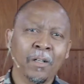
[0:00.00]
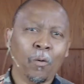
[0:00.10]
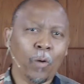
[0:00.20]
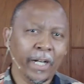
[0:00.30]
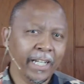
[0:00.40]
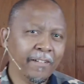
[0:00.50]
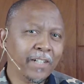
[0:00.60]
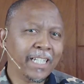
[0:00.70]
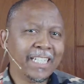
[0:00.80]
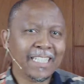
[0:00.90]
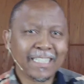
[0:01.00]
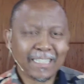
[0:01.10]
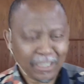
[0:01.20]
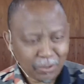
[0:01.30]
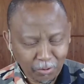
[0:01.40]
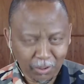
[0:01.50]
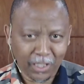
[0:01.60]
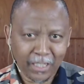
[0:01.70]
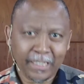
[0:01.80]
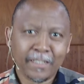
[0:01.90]
whatever it is that you
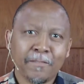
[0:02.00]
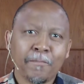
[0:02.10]
learn,